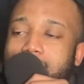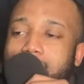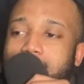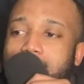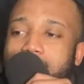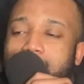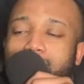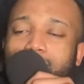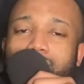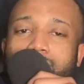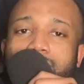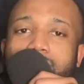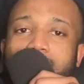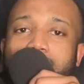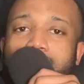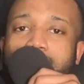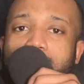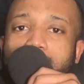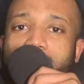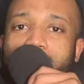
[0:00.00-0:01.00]
this was now
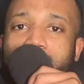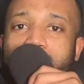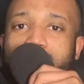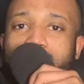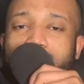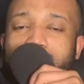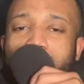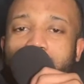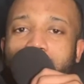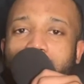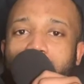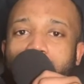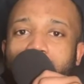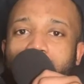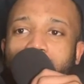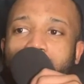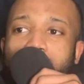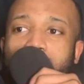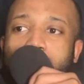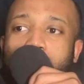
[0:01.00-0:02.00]
the definition of
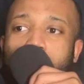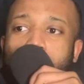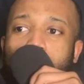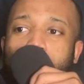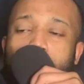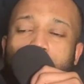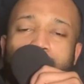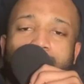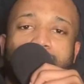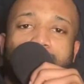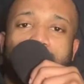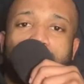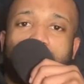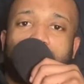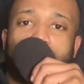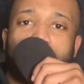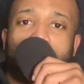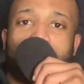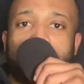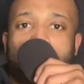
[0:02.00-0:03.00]
who
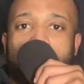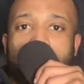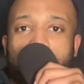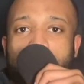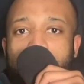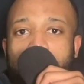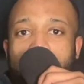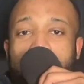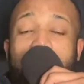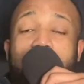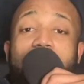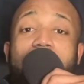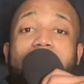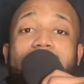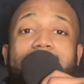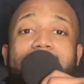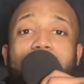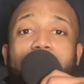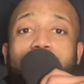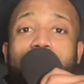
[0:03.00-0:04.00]
Chinedum was. The
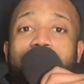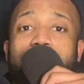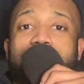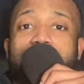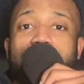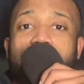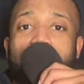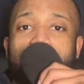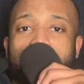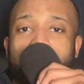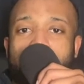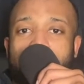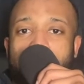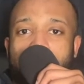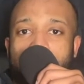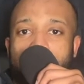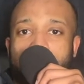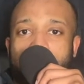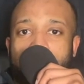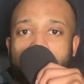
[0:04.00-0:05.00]
guy that always helps
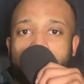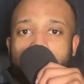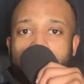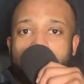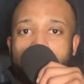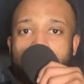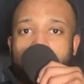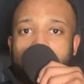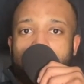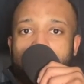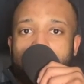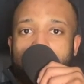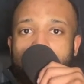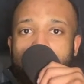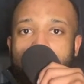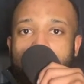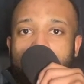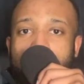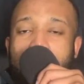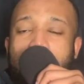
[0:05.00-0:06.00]
people.
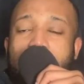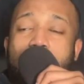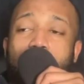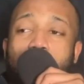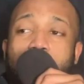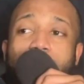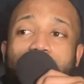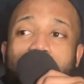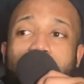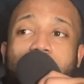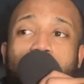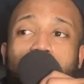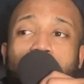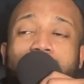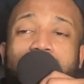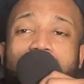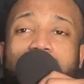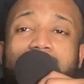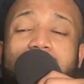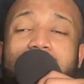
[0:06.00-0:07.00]
However, I
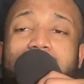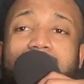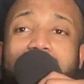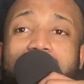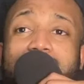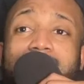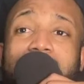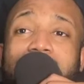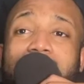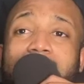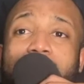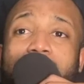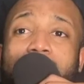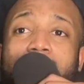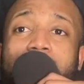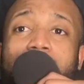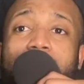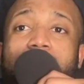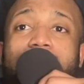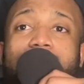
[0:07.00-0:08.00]
wasn't taking time.
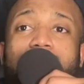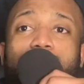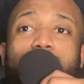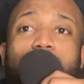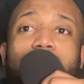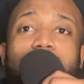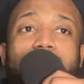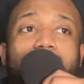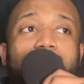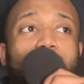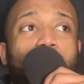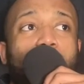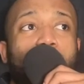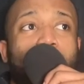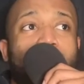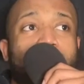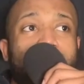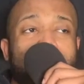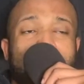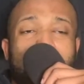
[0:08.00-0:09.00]
This is where the
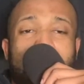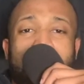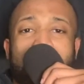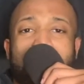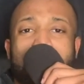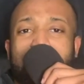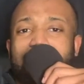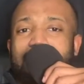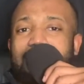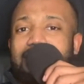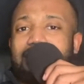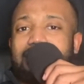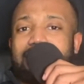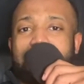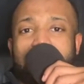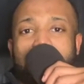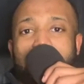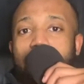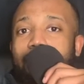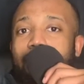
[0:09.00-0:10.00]
whole anxiety
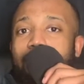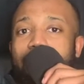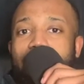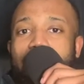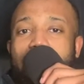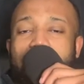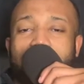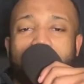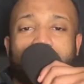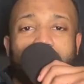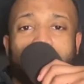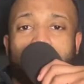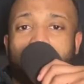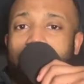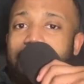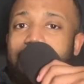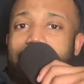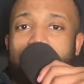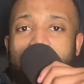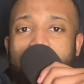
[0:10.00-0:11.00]
things and all of that started
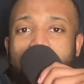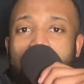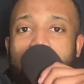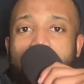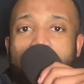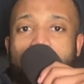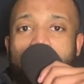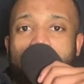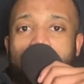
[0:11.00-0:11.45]
creeping up.